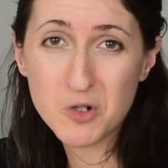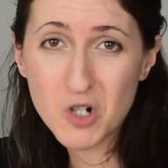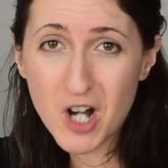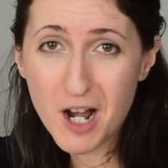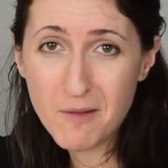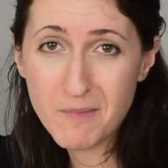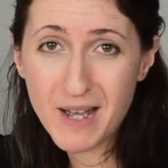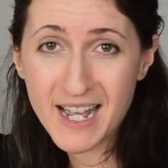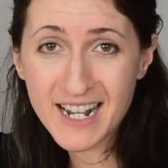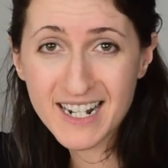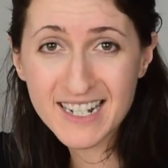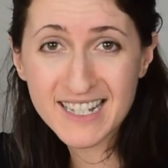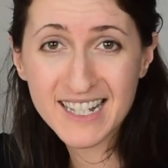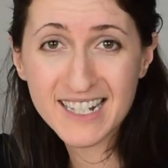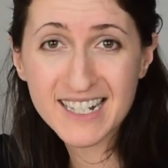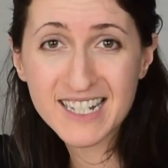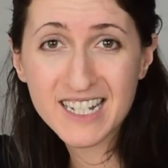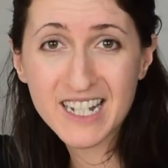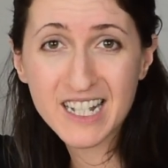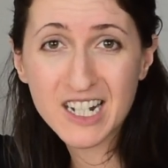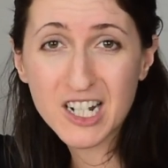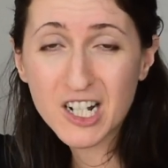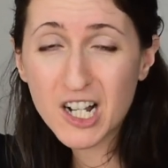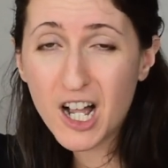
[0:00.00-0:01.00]
drawbacks
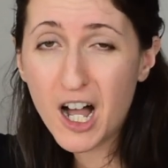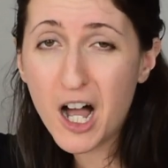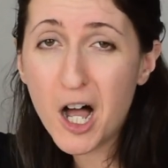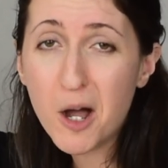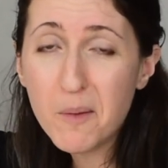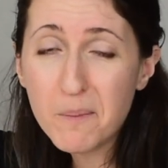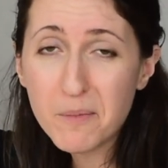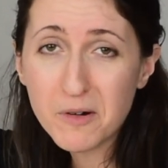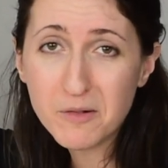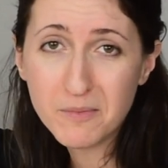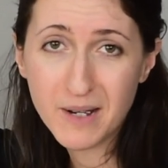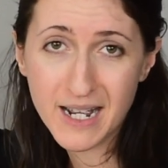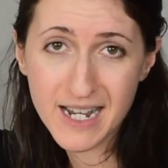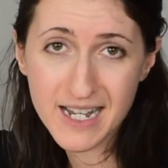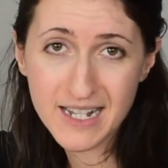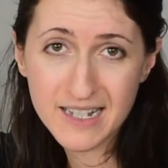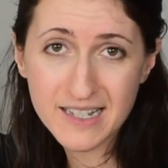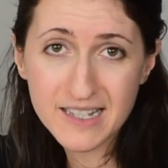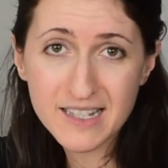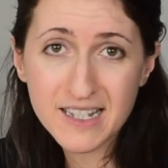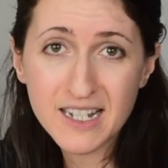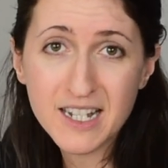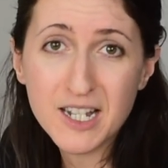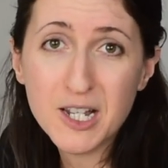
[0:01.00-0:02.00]
that's gonna
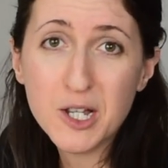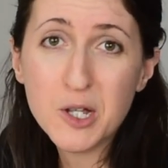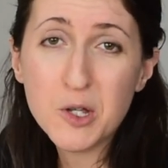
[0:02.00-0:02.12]
compromise